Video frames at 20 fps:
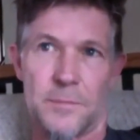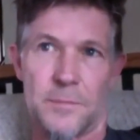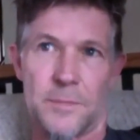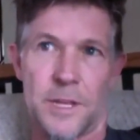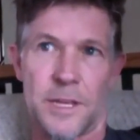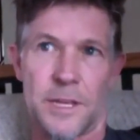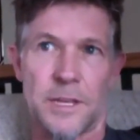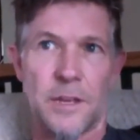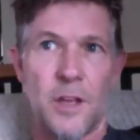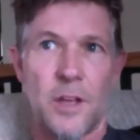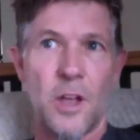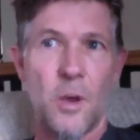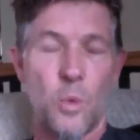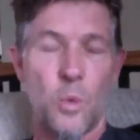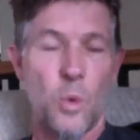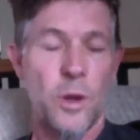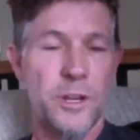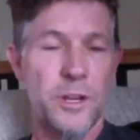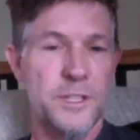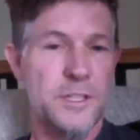like
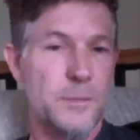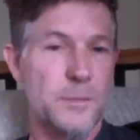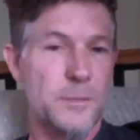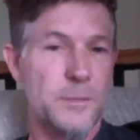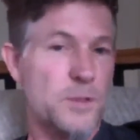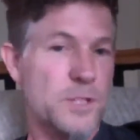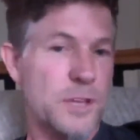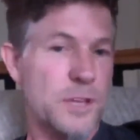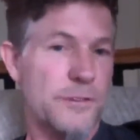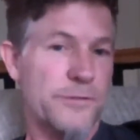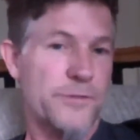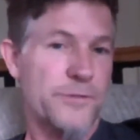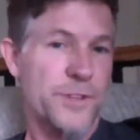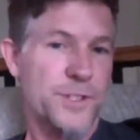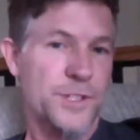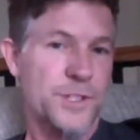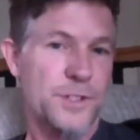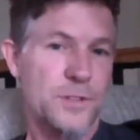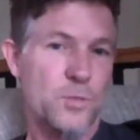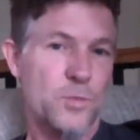what is the most
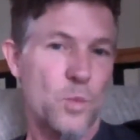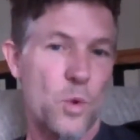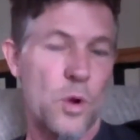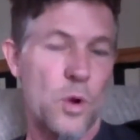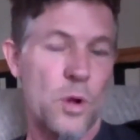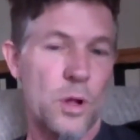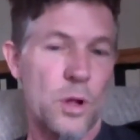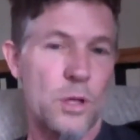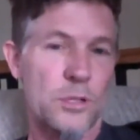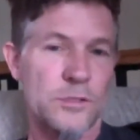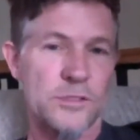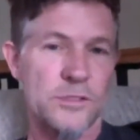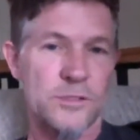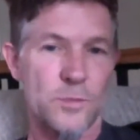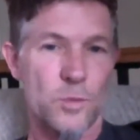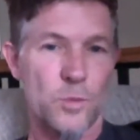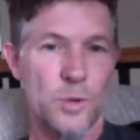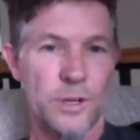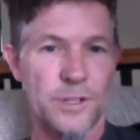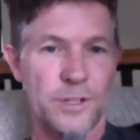efficient wall
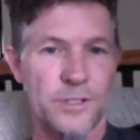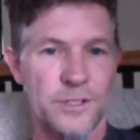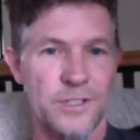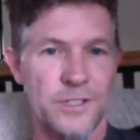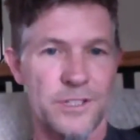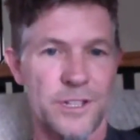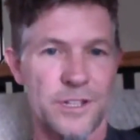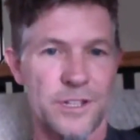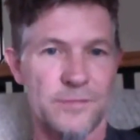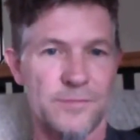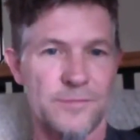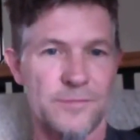what is you know